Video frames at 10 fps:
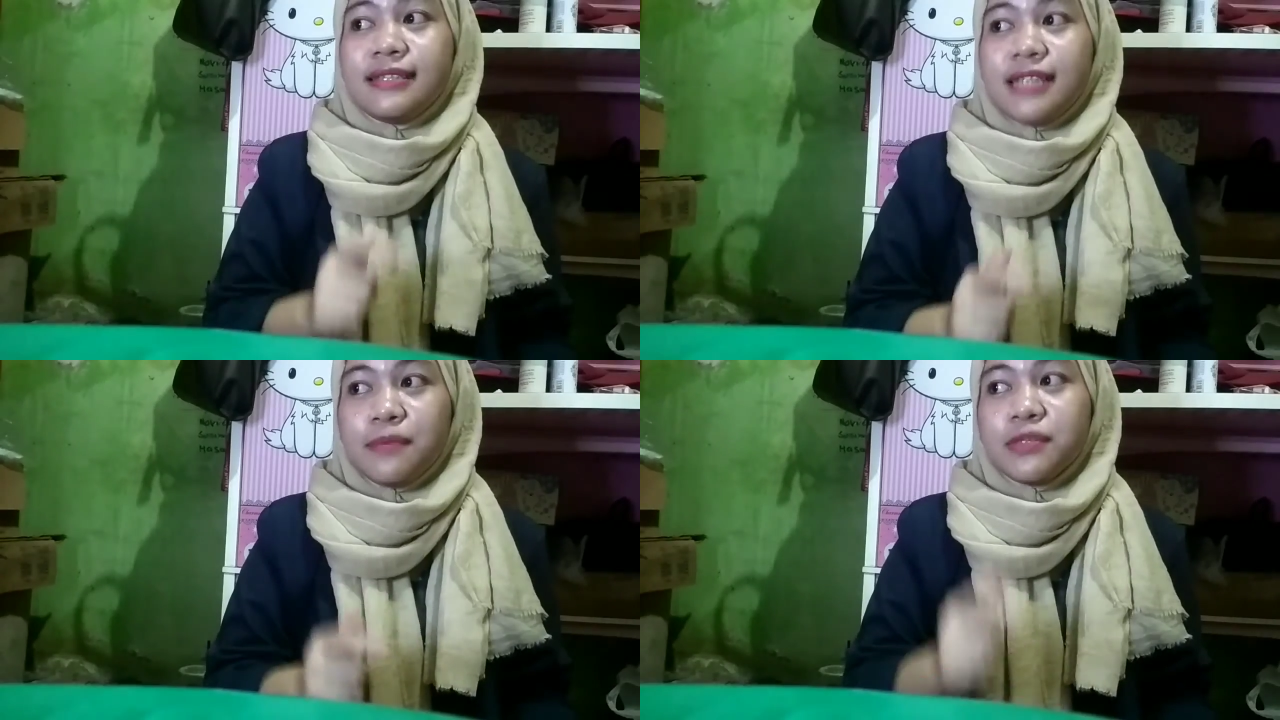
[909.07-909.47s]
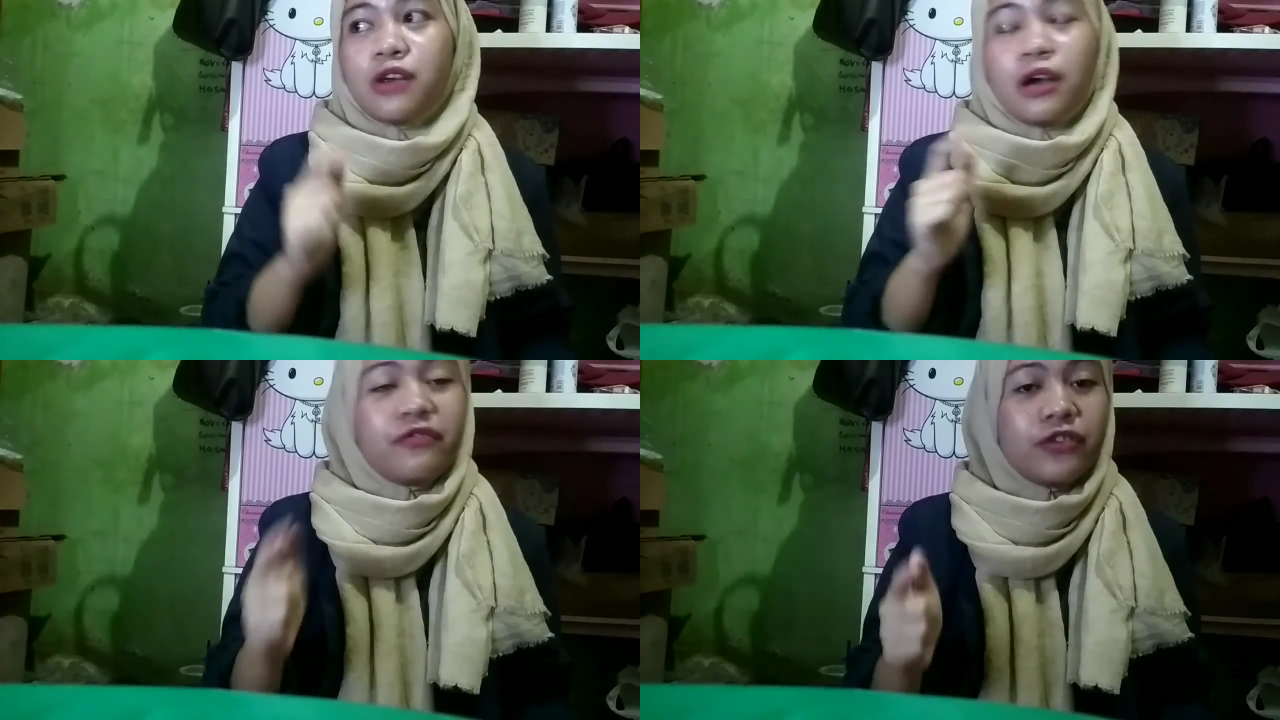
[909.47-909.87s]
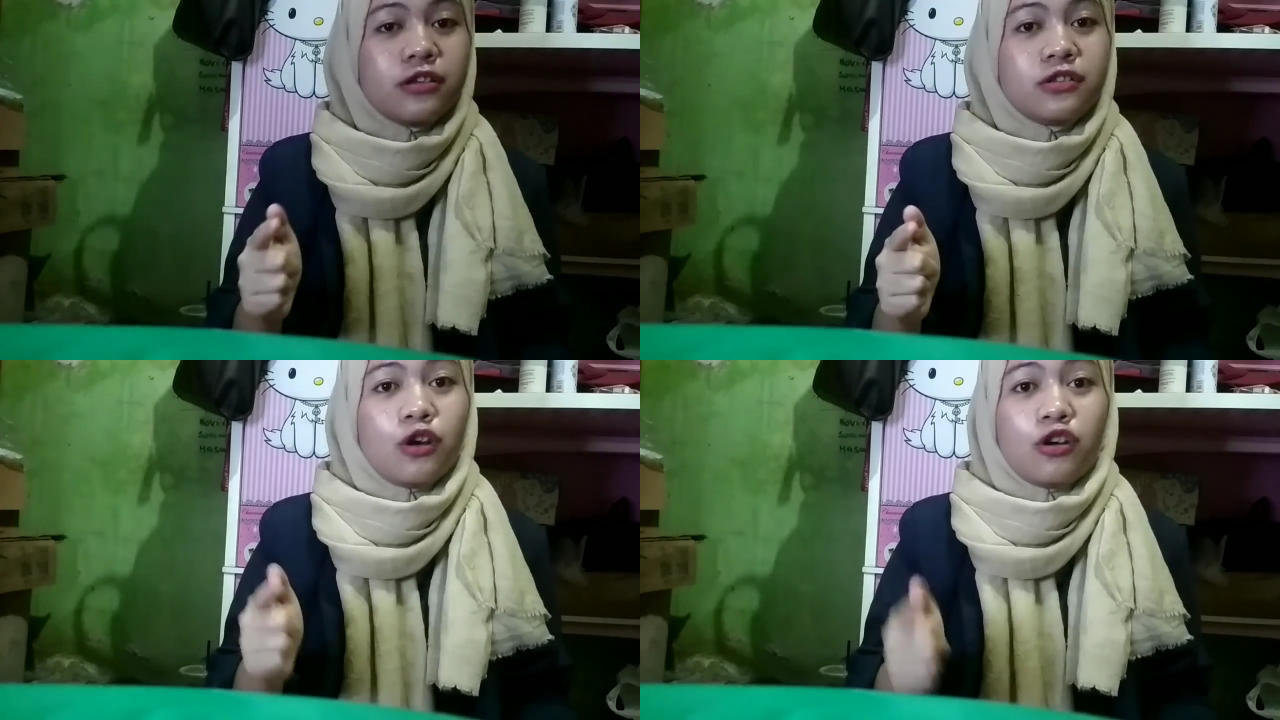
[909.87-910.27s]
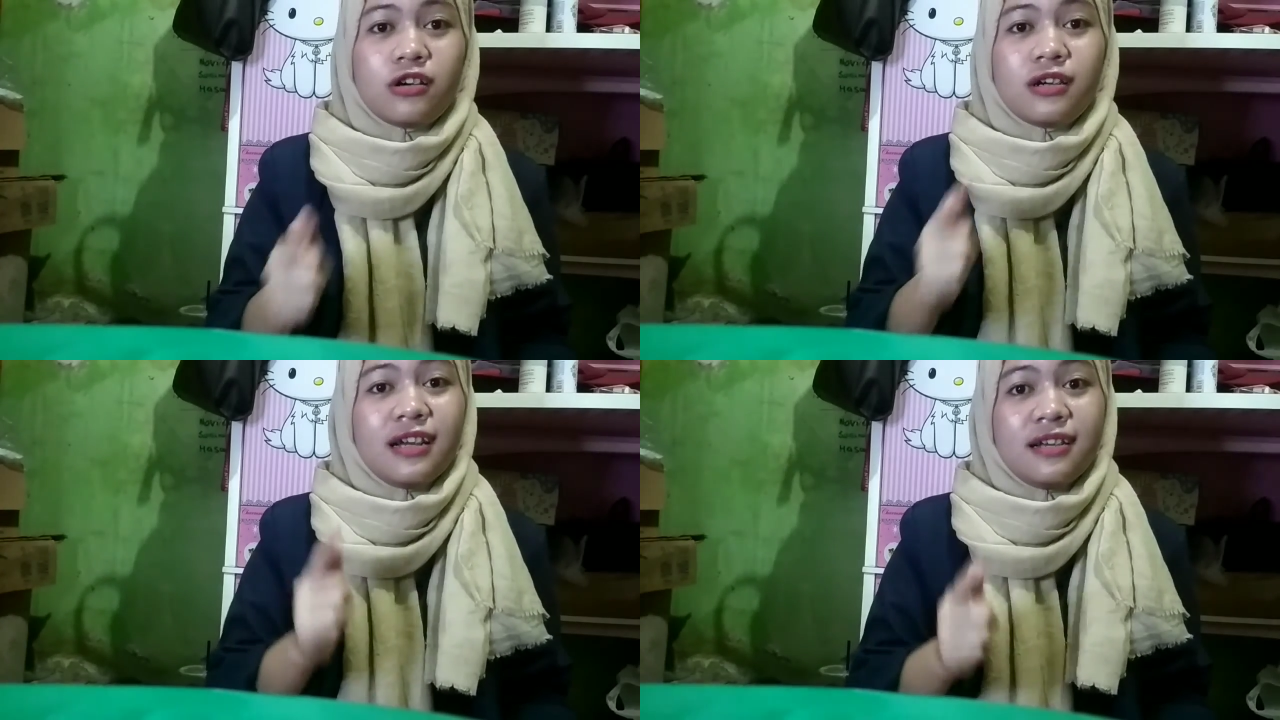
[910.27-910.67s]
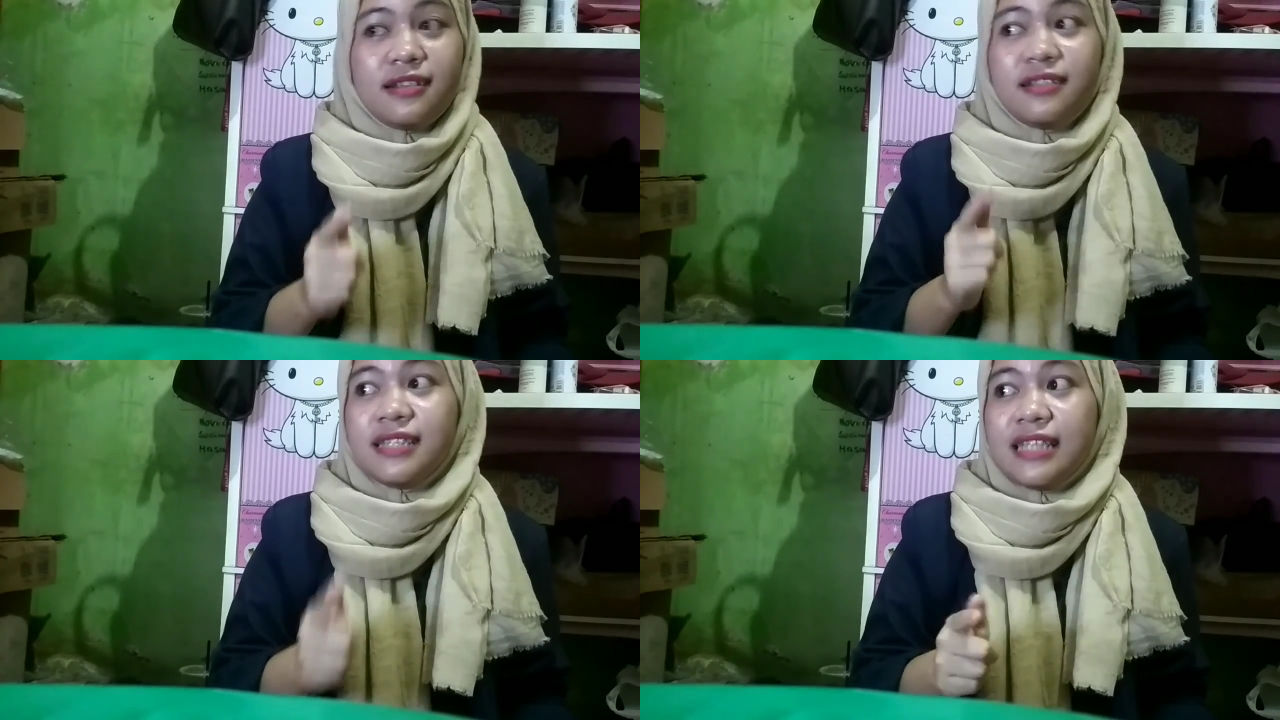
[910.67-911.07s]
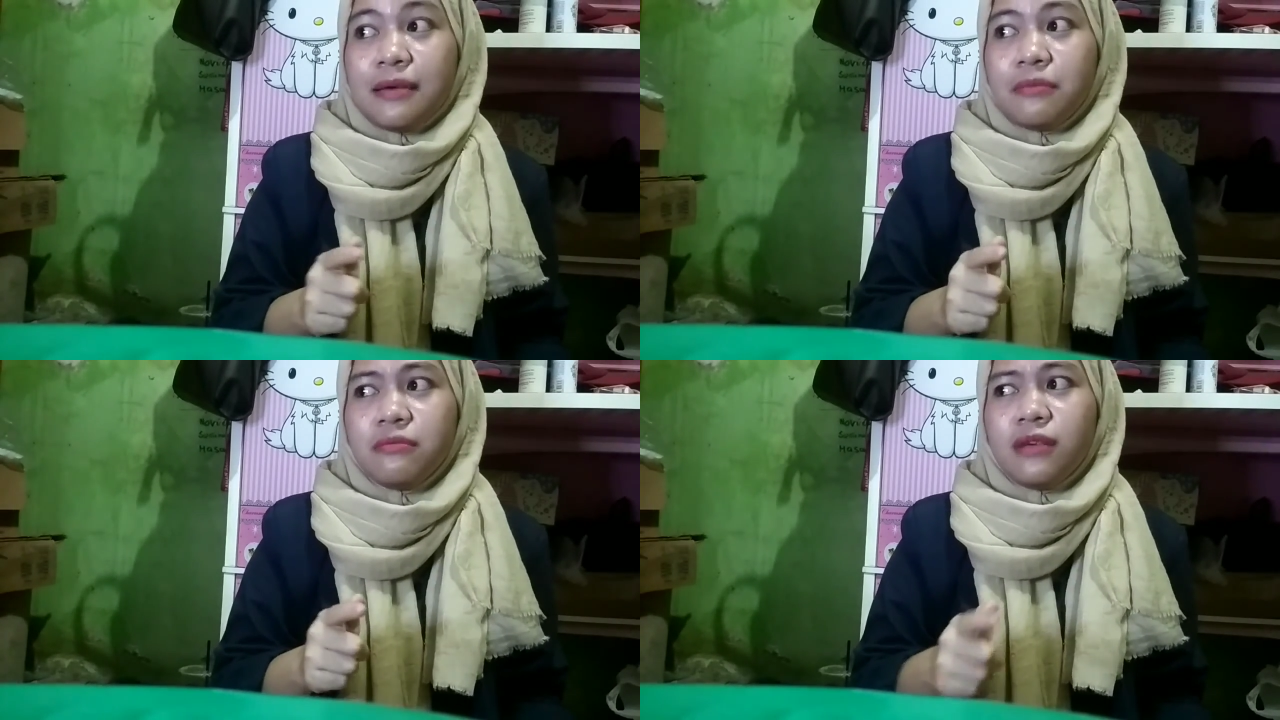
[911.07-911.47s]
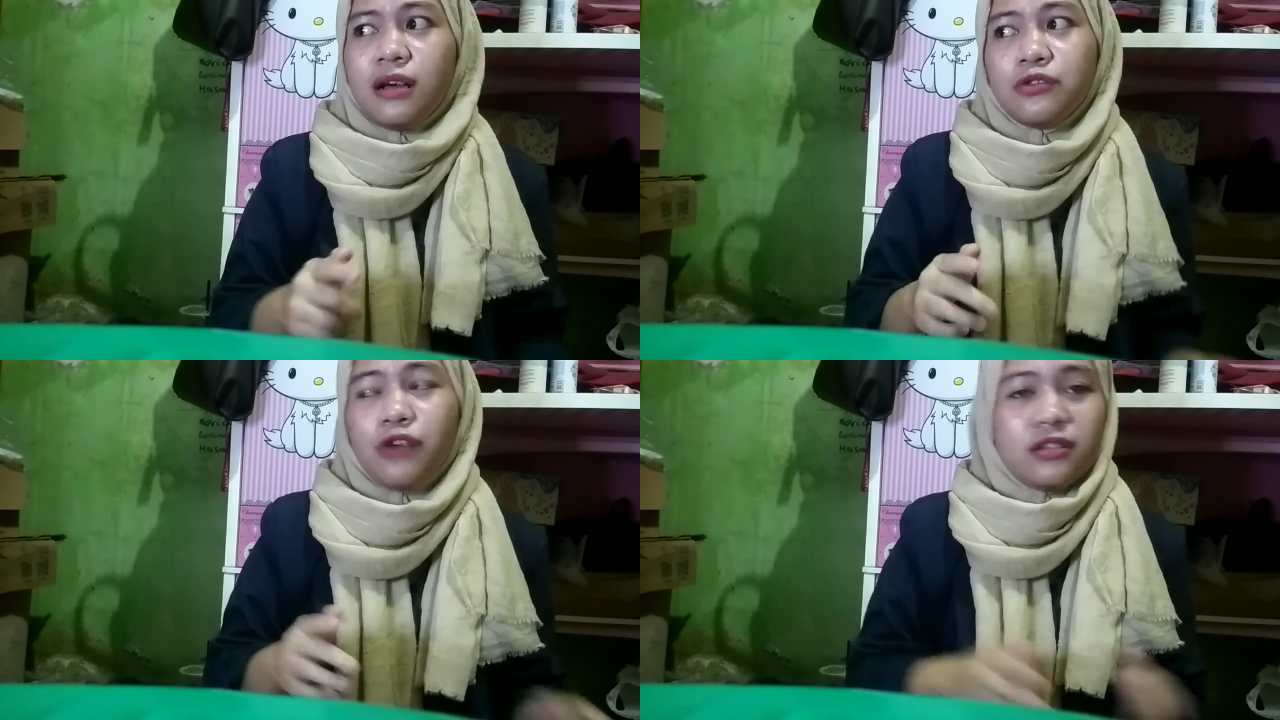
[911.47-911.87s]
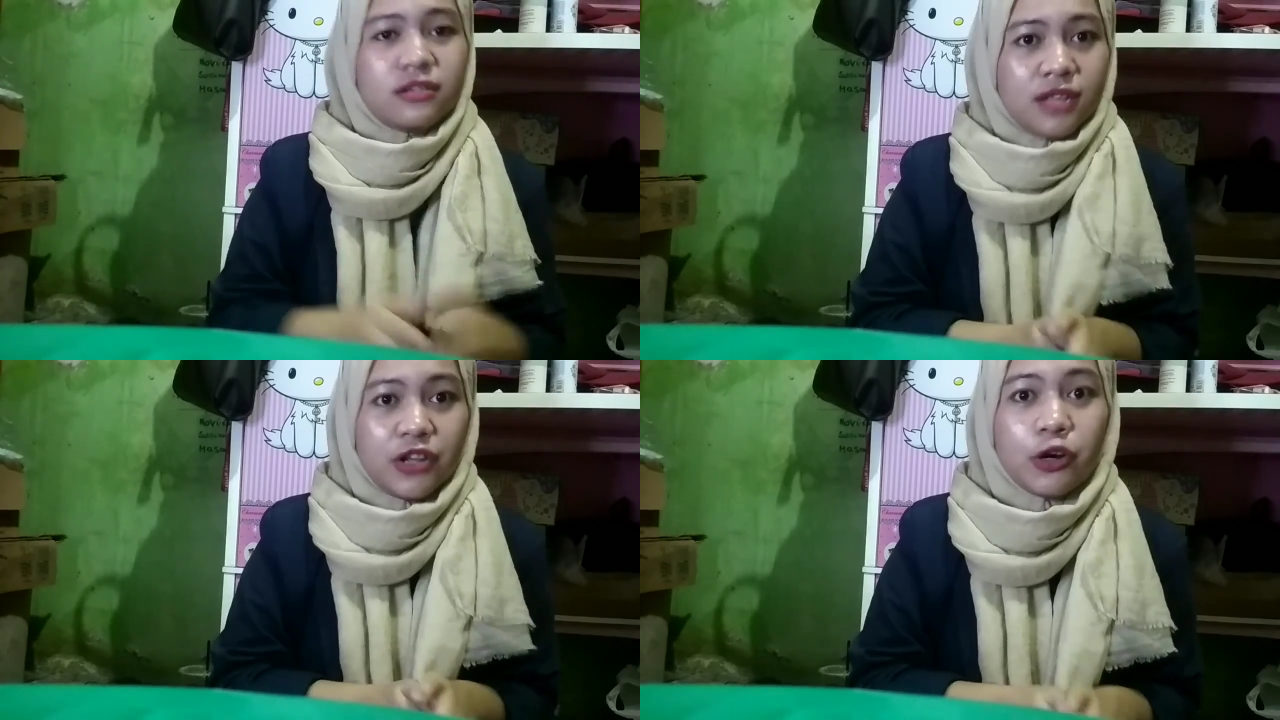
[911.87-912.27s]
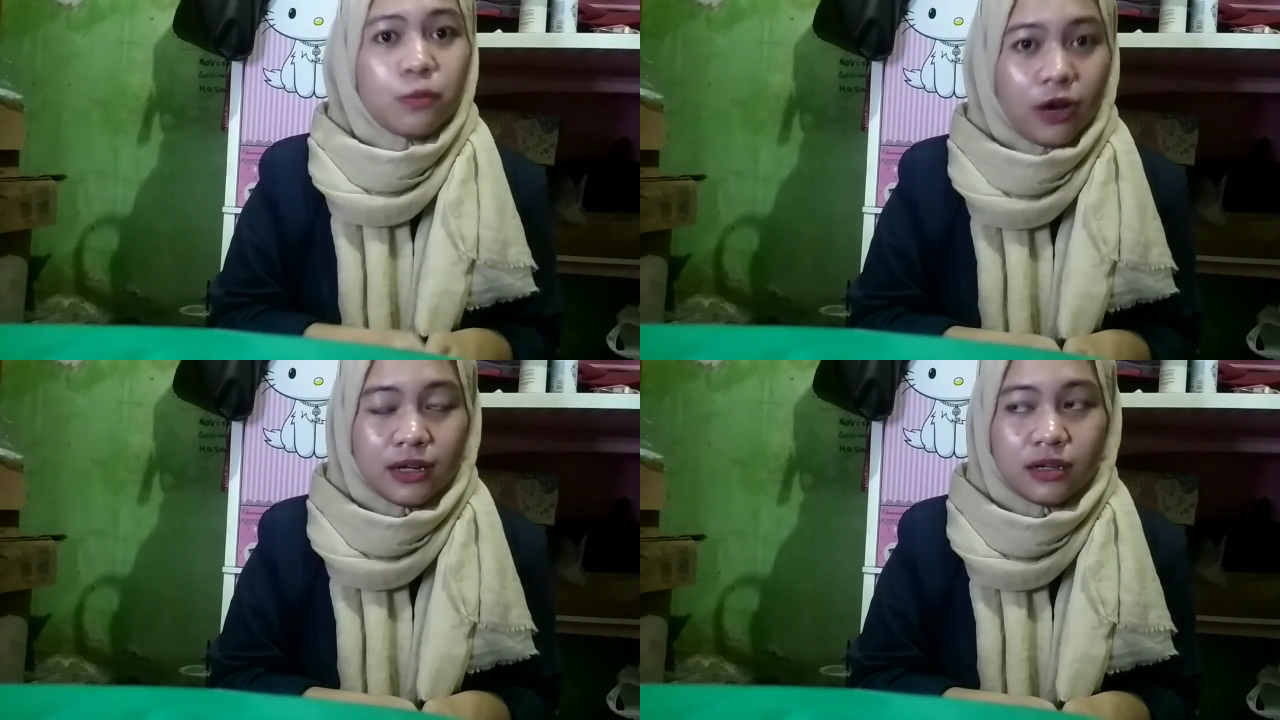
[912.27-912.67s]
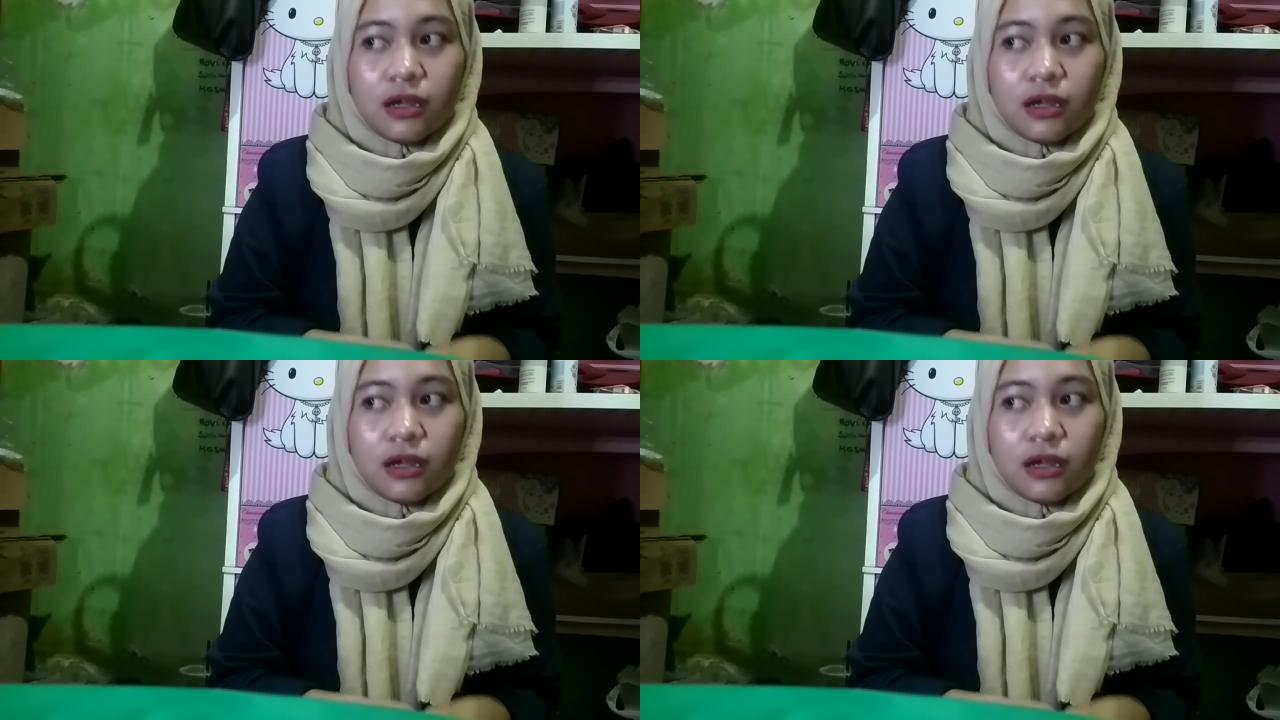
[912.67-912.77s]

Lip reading: seems confused or doesn't seem to understand your point,